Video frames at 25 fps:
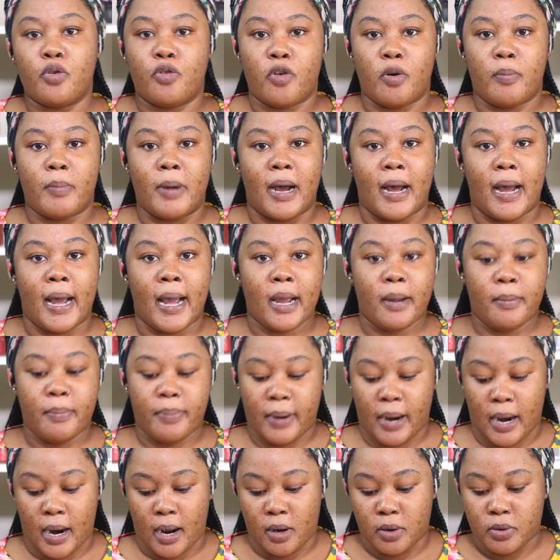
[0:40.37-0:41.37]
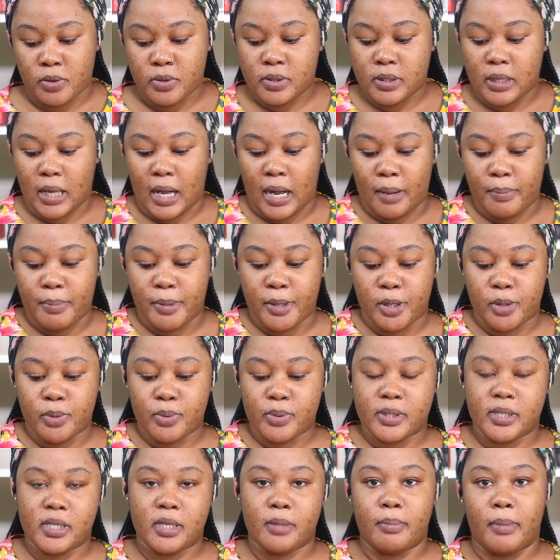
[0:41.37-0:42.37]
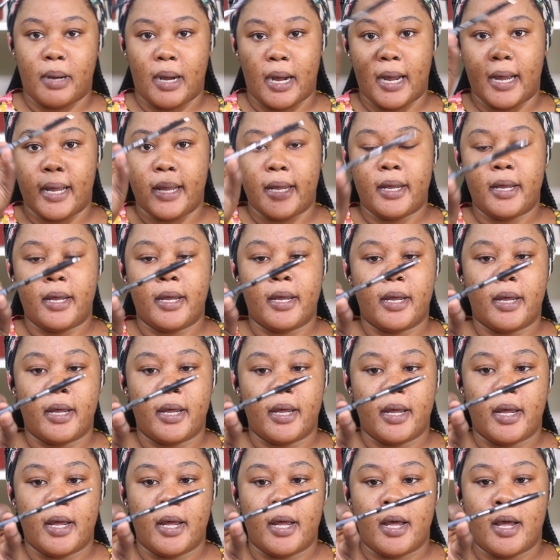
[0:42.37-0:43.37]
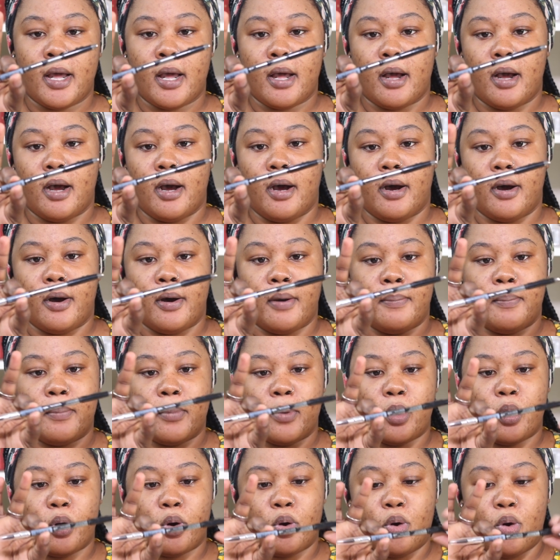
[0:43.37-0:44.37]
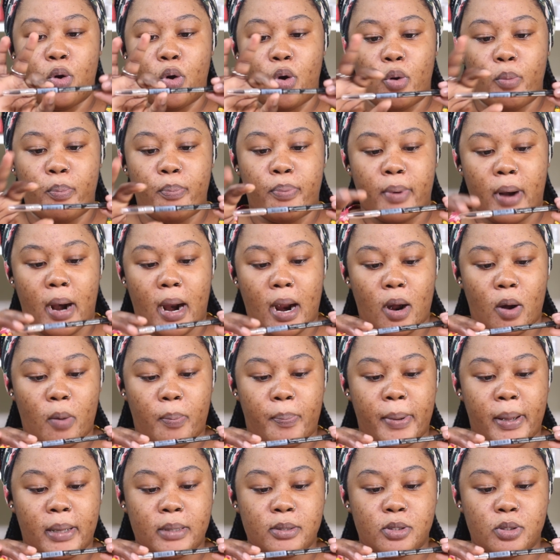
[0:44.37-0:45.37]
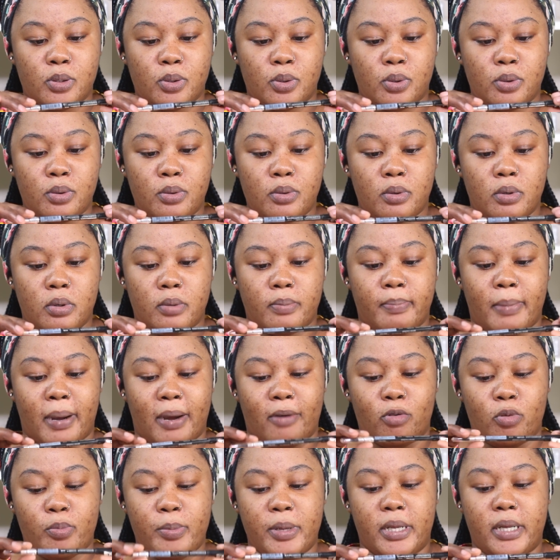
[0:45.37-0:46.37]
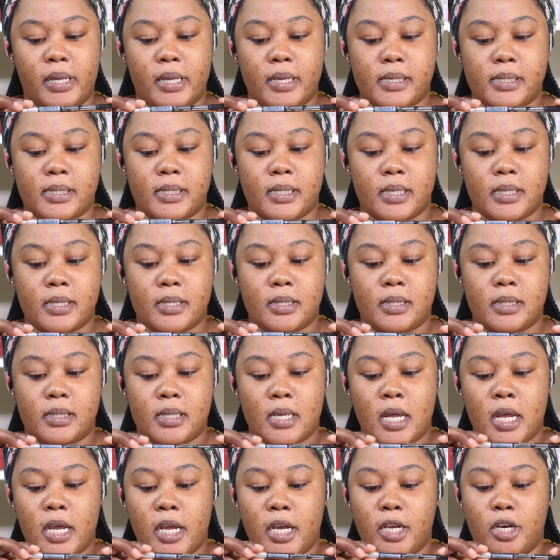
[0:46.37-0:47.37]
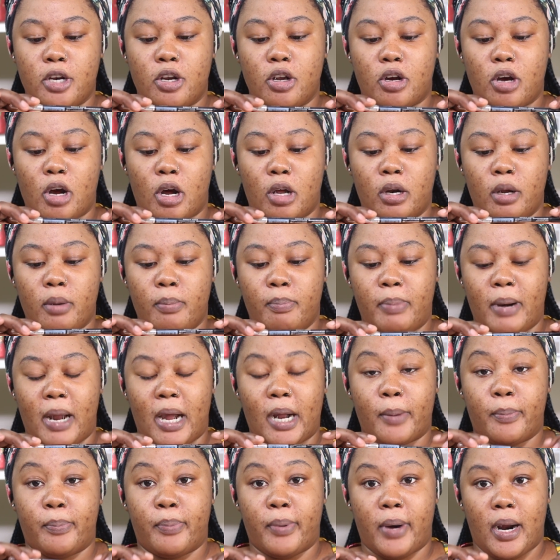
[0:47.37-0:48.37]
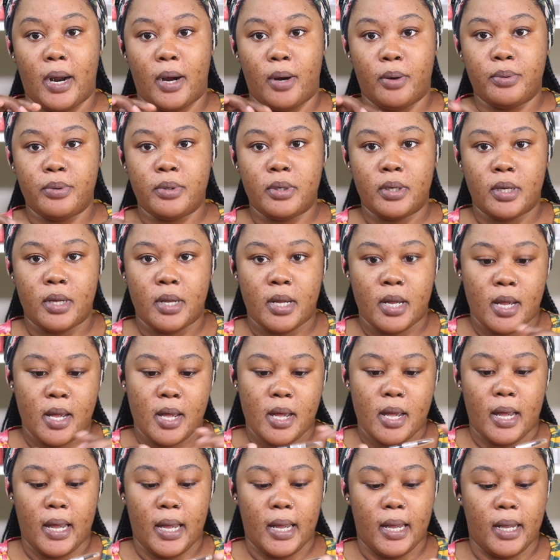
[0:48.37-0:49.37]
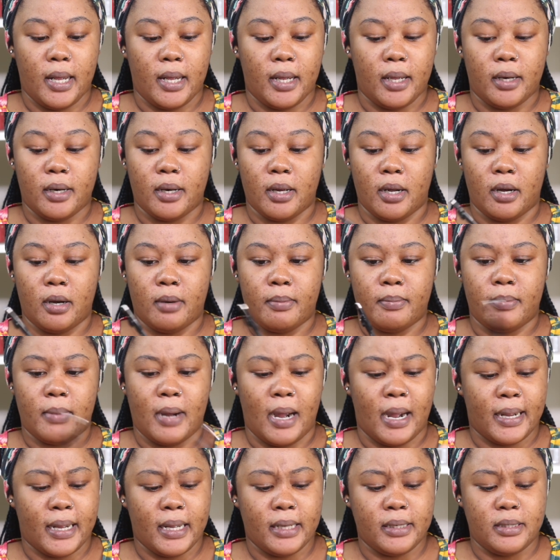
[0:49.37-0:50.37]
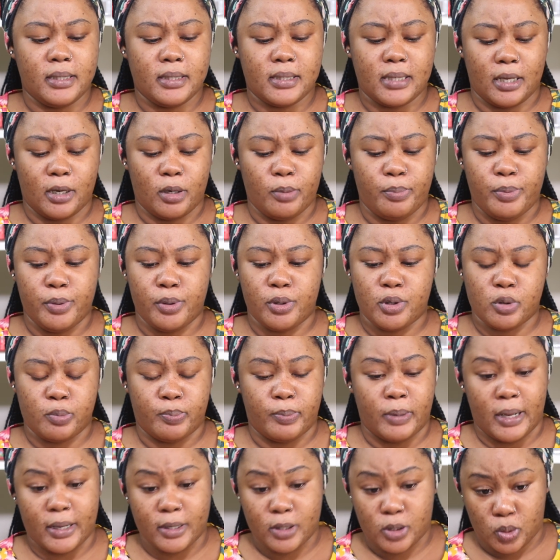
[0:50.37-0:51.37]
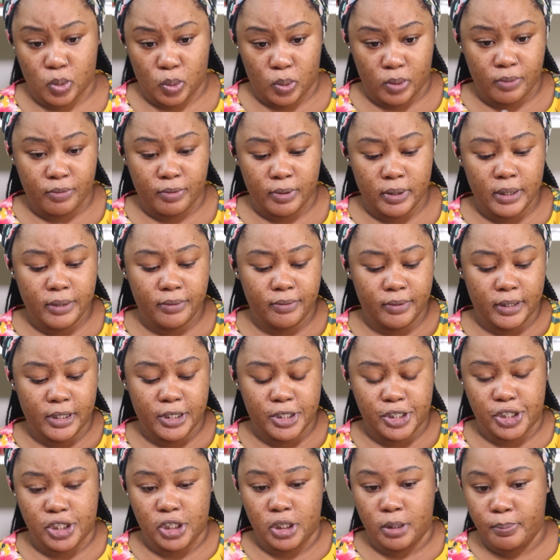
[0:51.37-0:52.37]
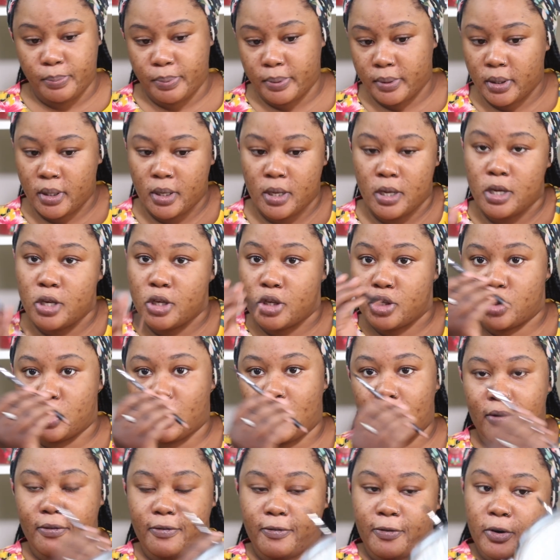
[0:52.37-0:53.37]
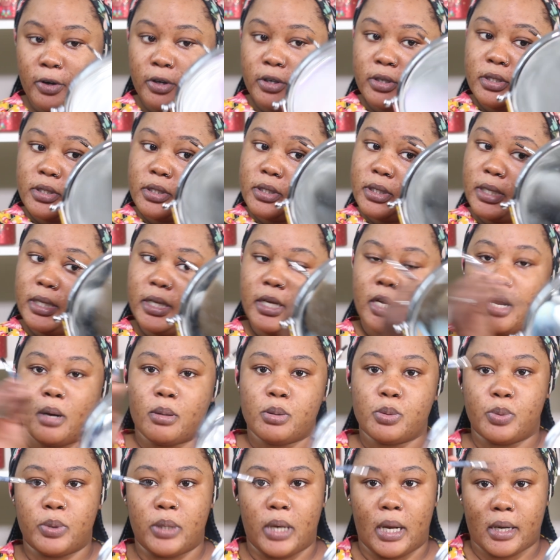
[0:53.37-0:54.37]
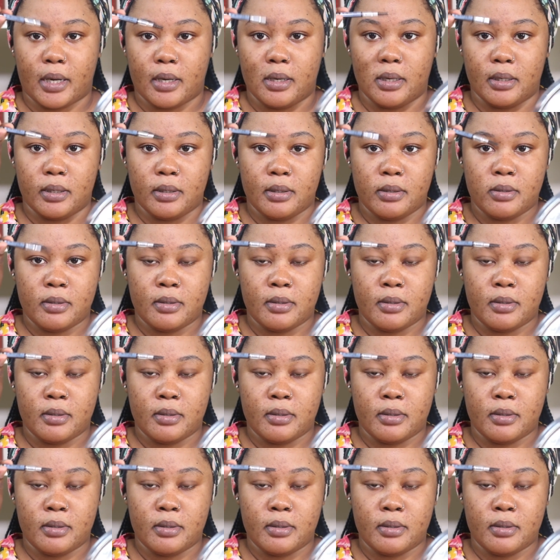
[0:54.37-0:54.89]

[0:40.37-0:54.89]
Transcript: for my eyebrows, I'll be using my um, Go Brow Pencil by Ruby Kisses in the color Black Brown. And um, I get this at the beauty supply store, really, really cheap. So I first, it comes with like a